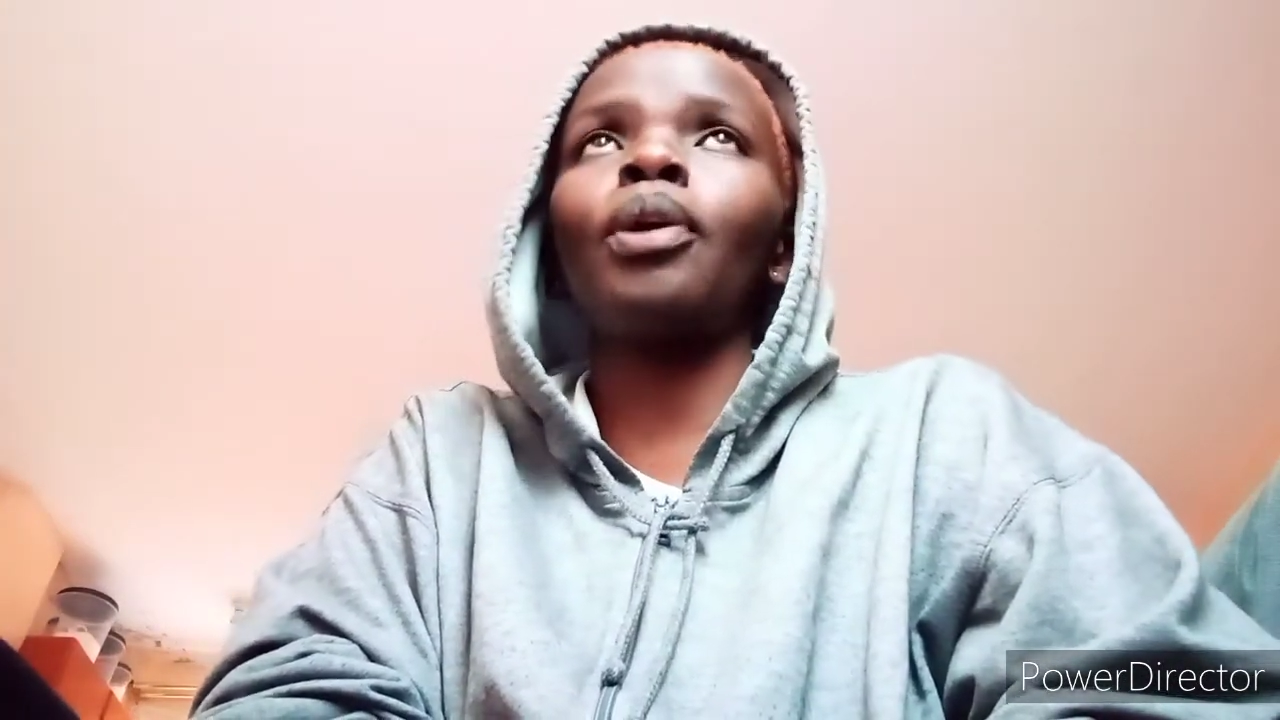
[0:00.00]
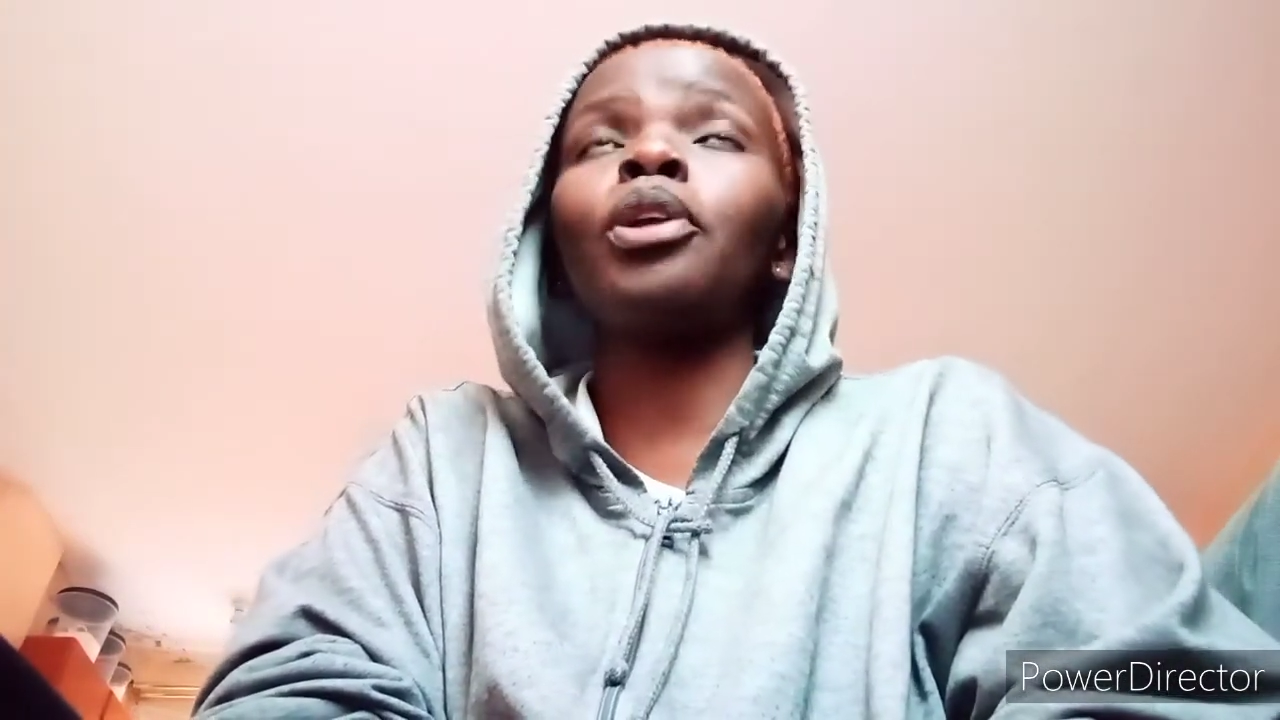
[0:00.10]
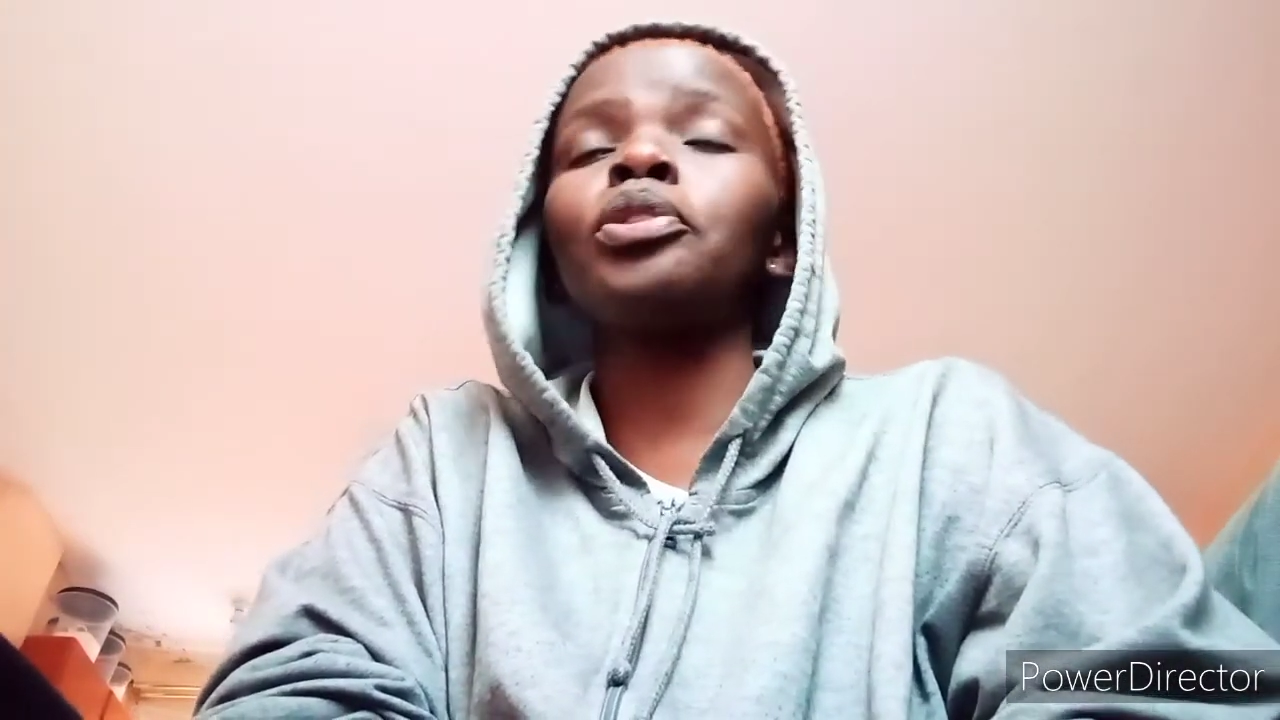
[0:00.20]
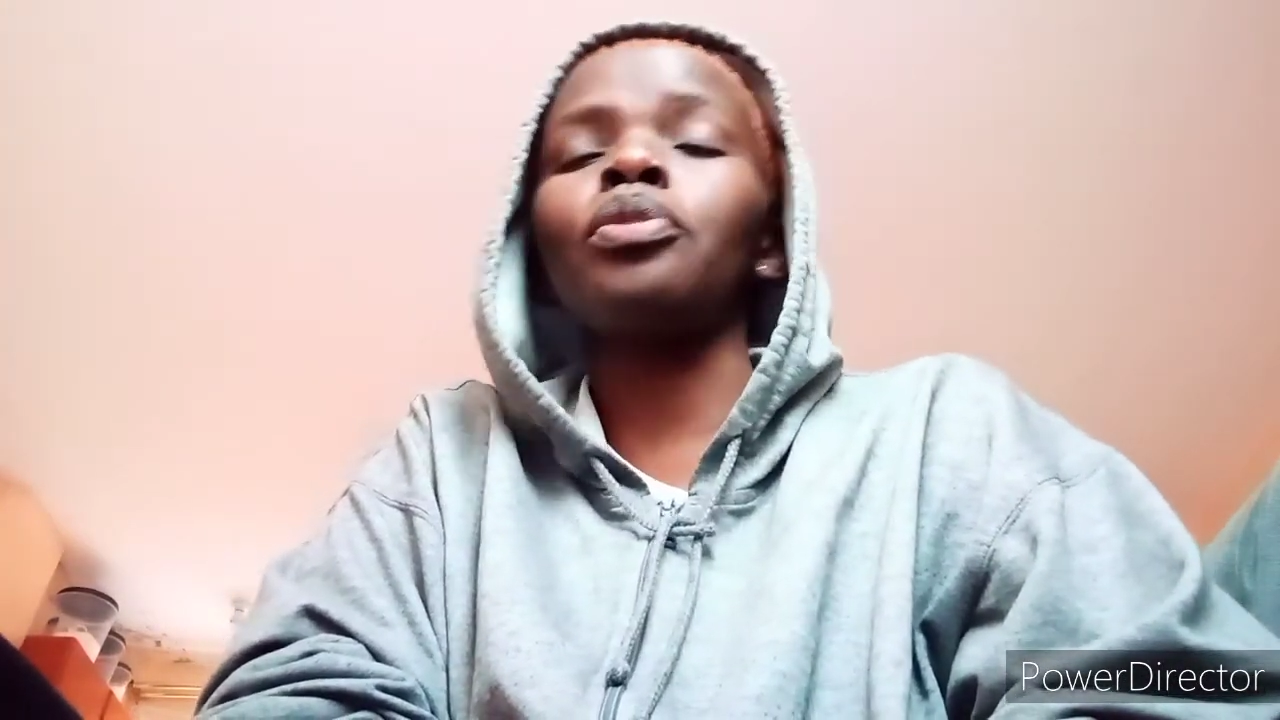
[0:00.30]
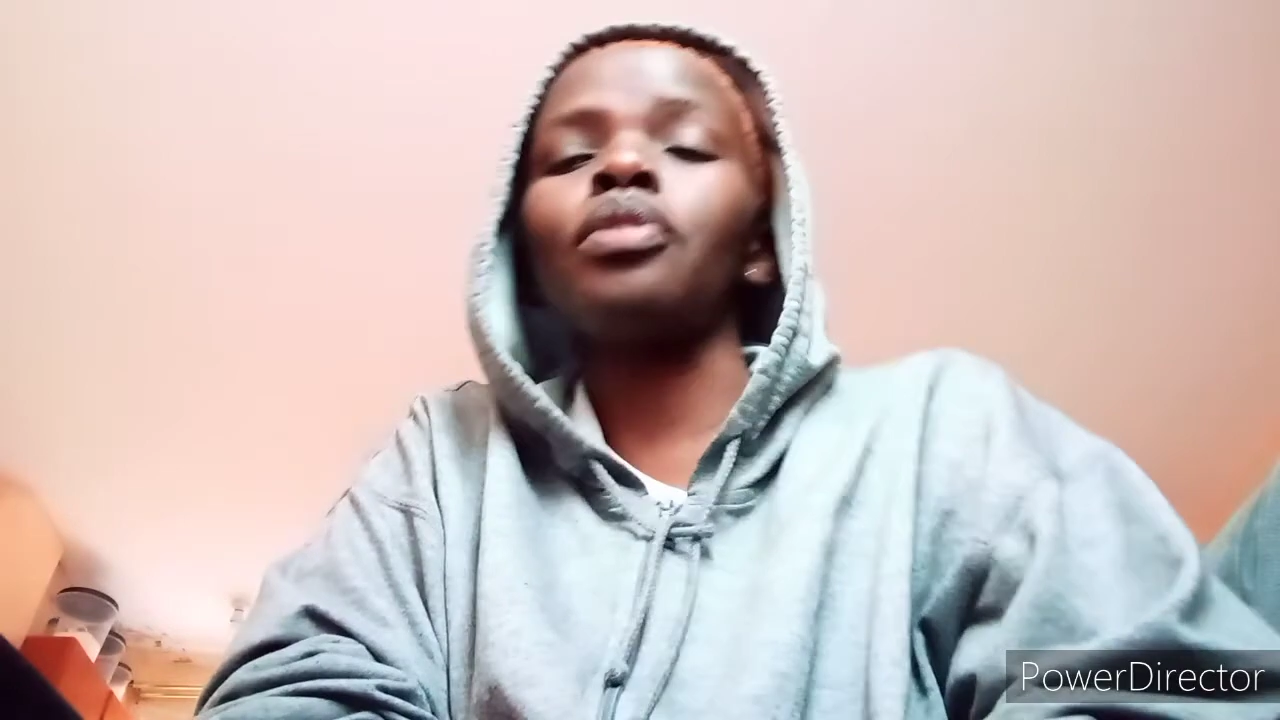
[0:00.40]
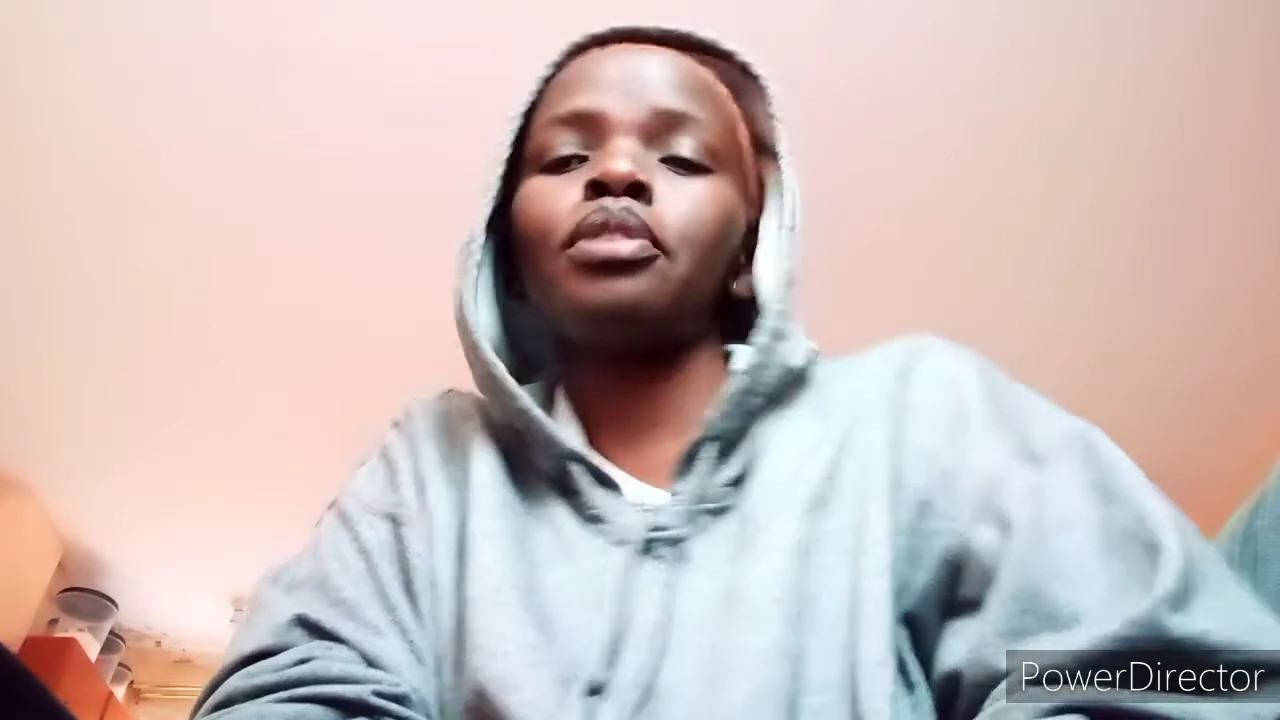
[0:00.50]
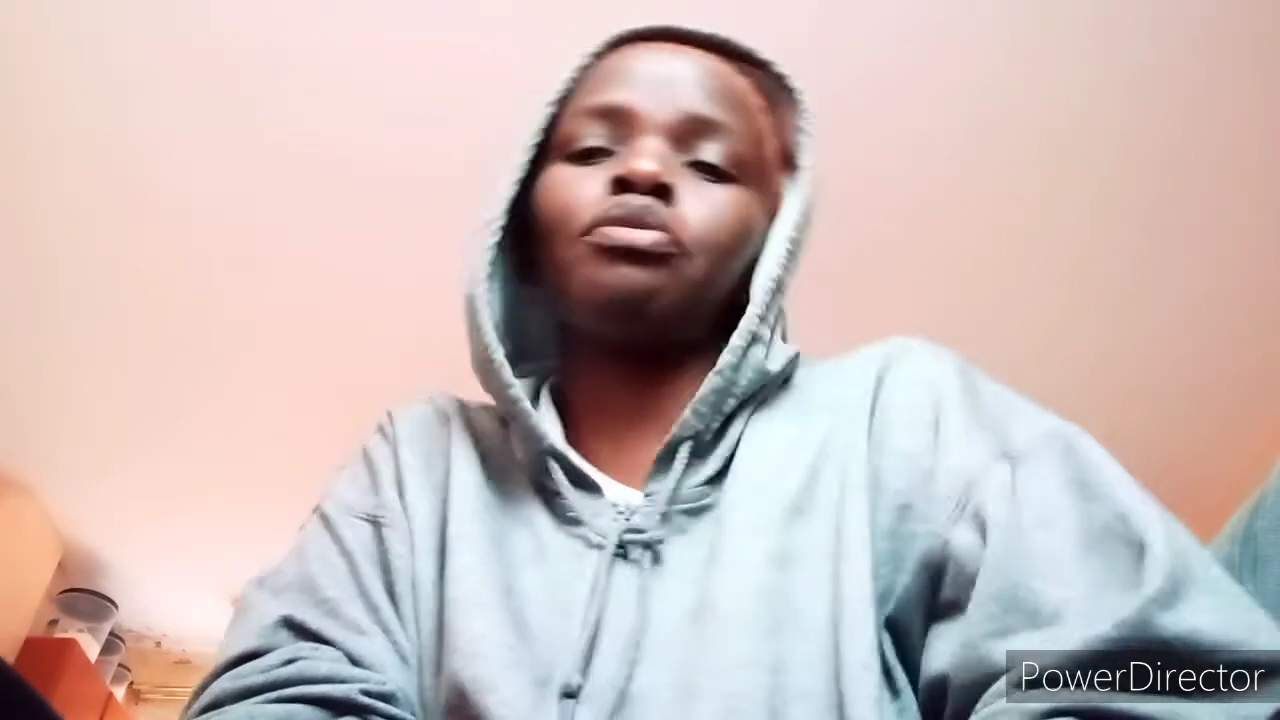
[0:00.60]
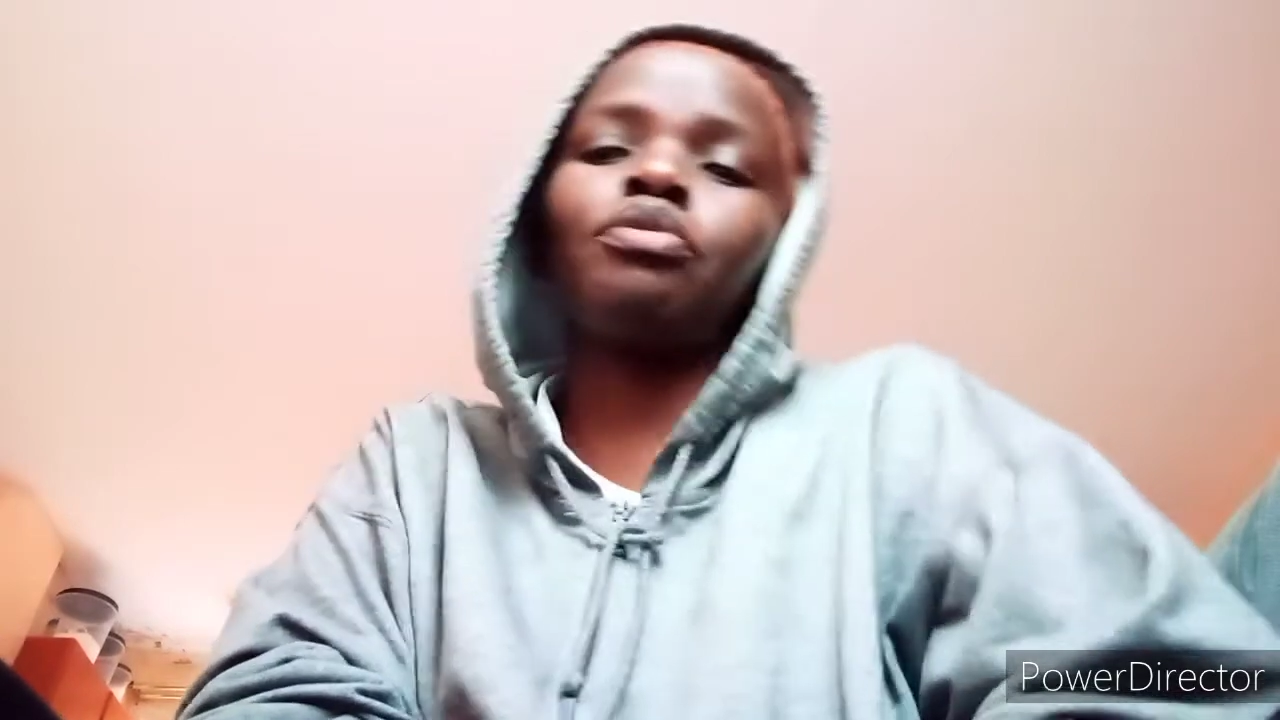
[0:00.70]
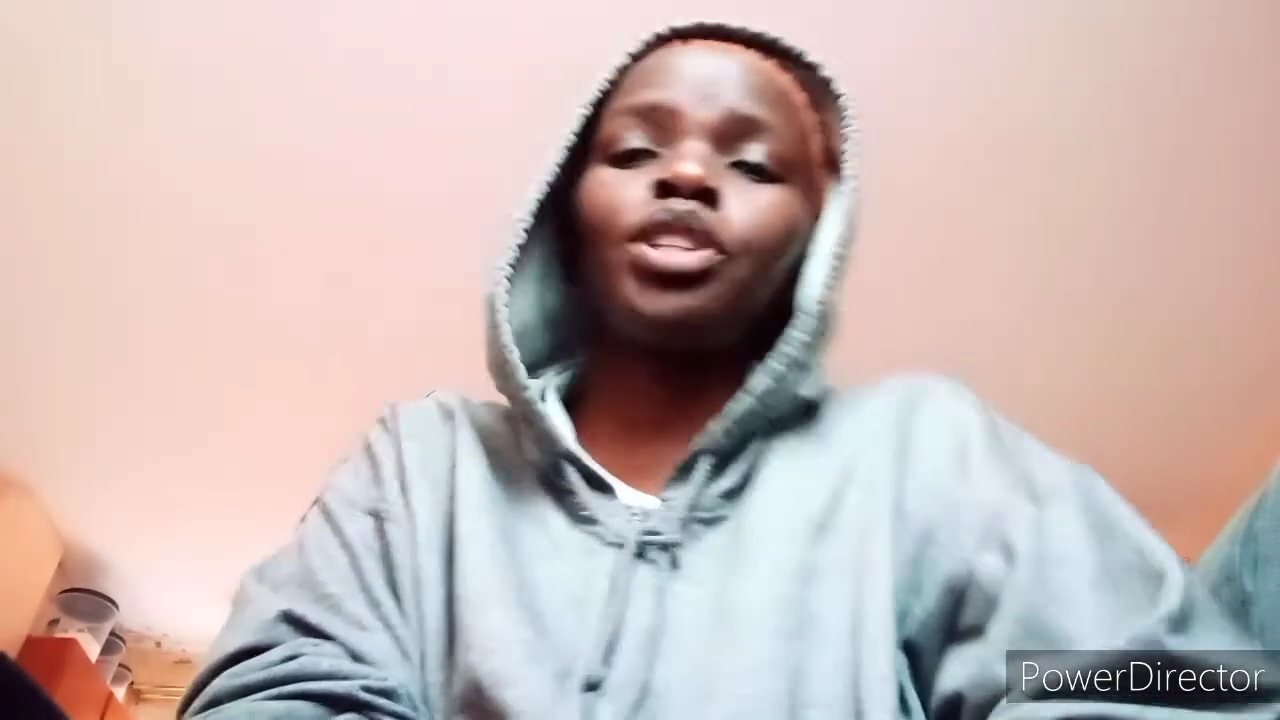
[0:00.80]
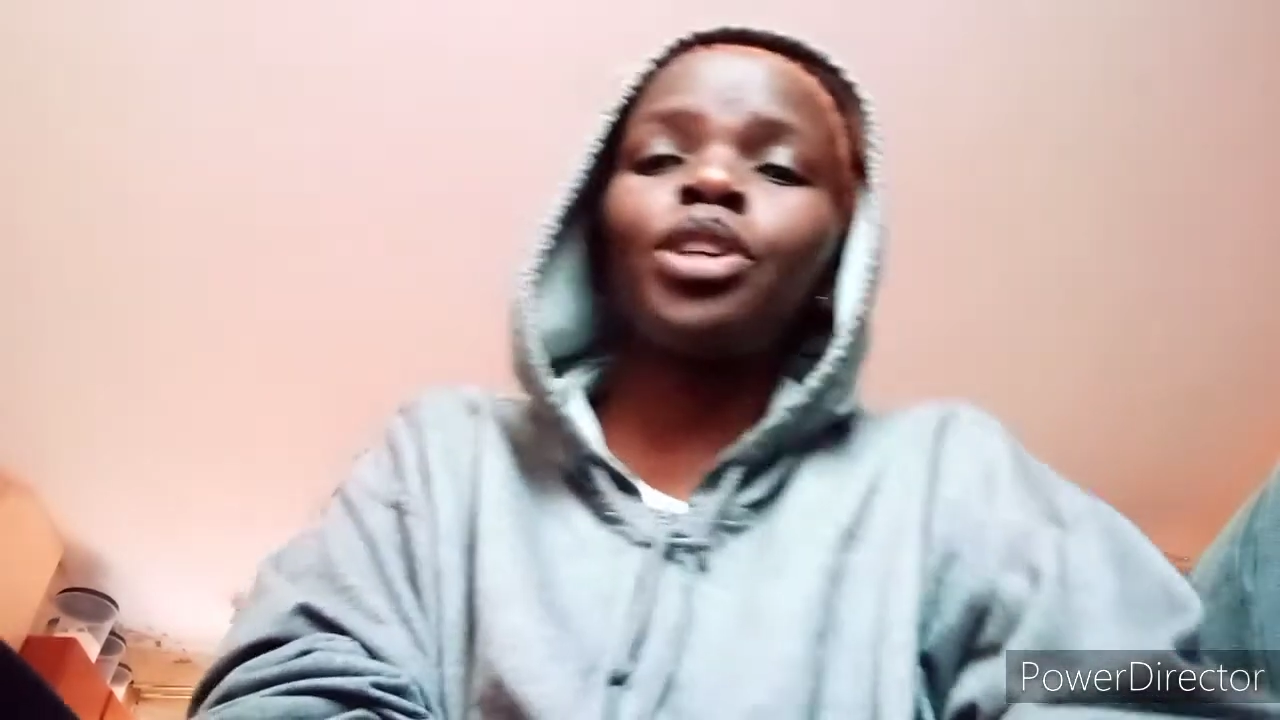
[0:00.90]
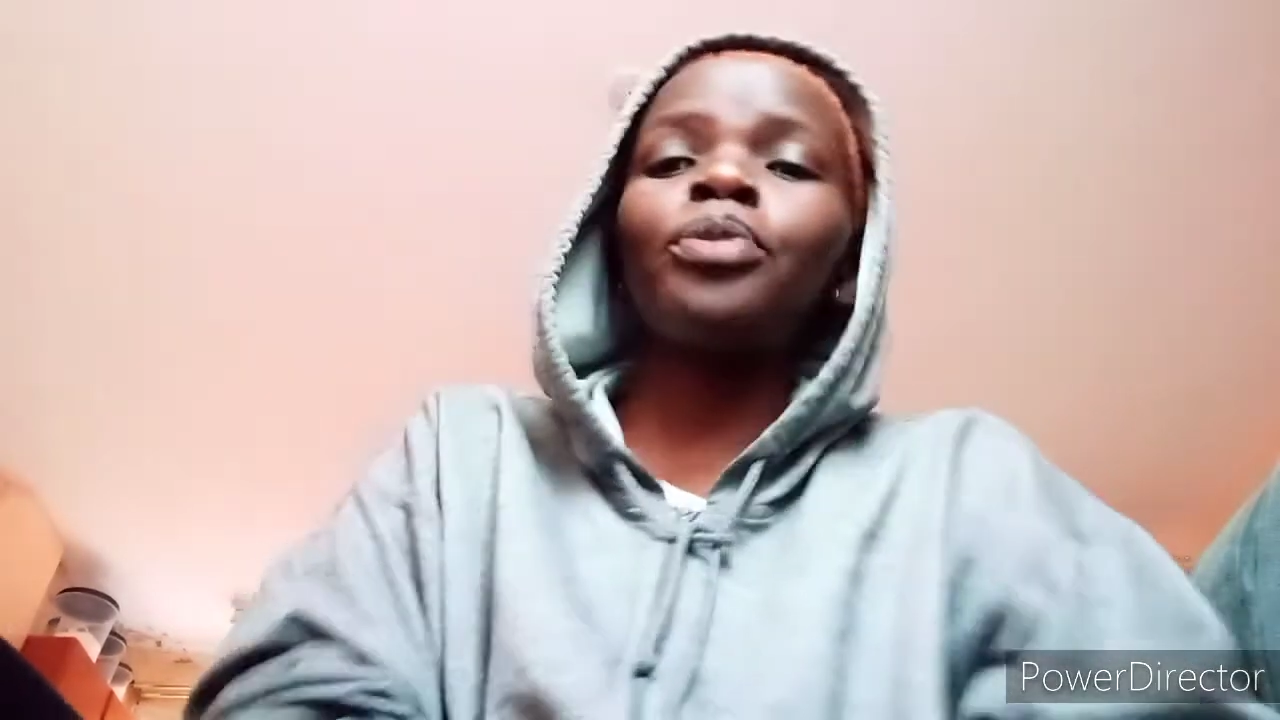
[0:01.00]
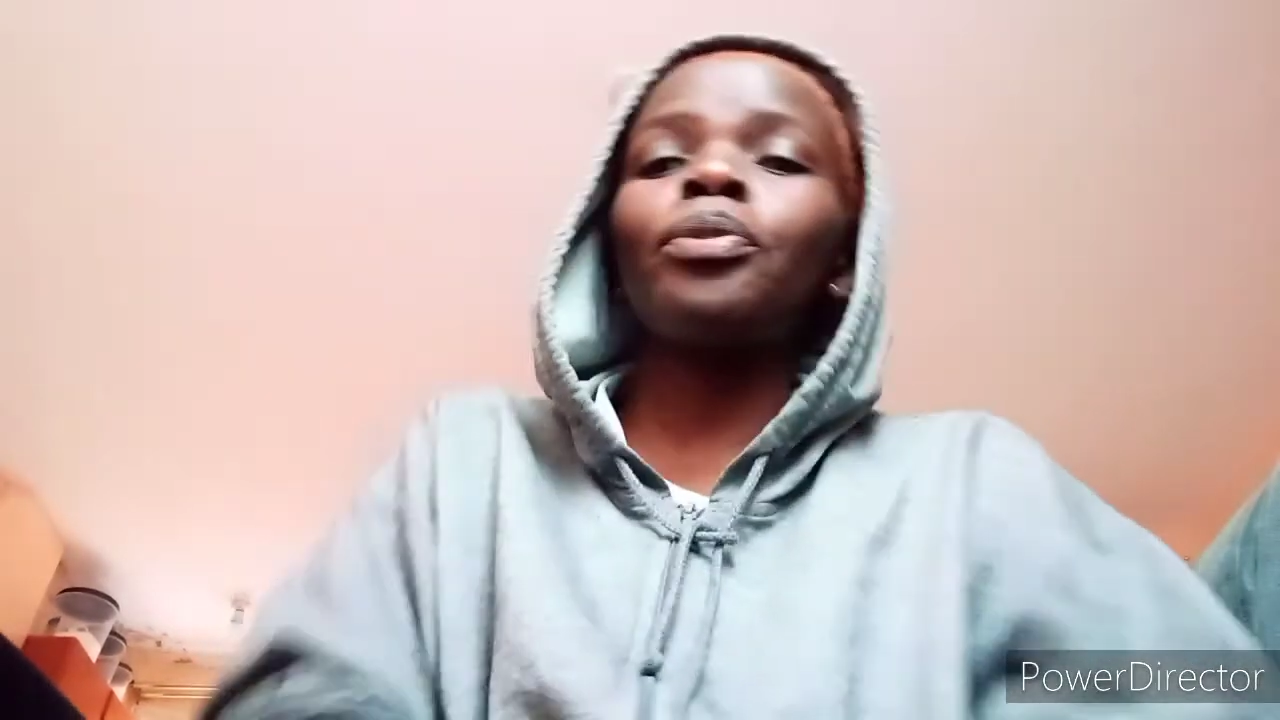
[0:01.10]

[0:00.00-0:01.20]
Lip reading: going to do this video.